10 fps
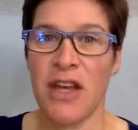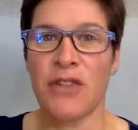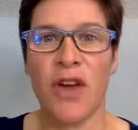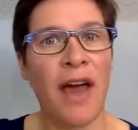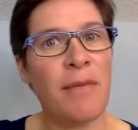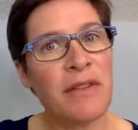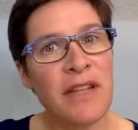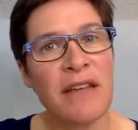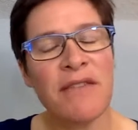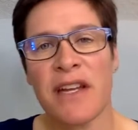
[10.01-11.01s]
So I
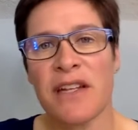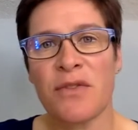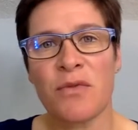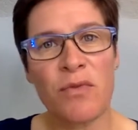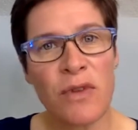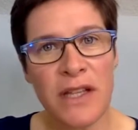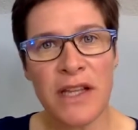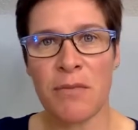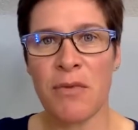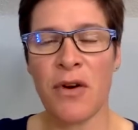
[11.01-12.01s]
believe that it's really
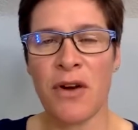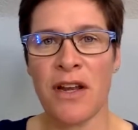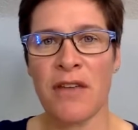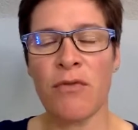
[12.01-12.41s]
important if